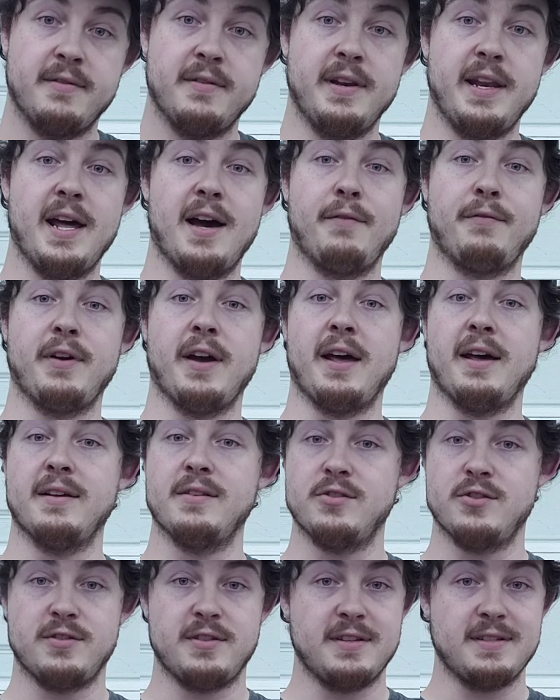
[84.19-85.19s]
Now I've
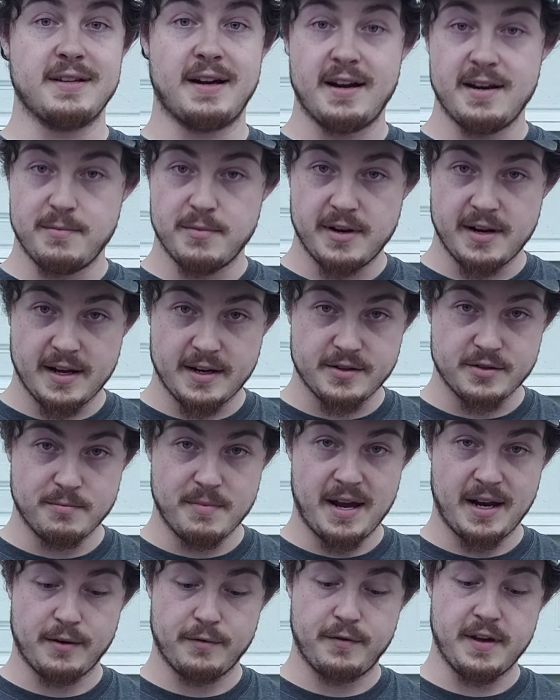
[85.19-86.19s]
got just a tiny bit extra
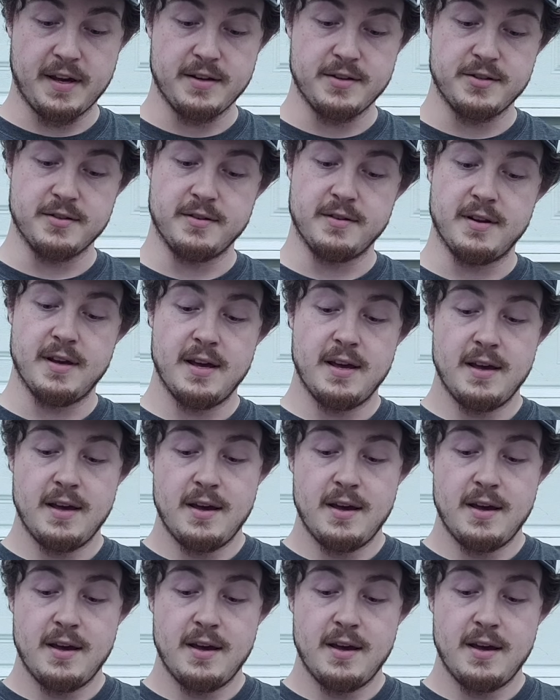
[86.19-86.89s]
magnification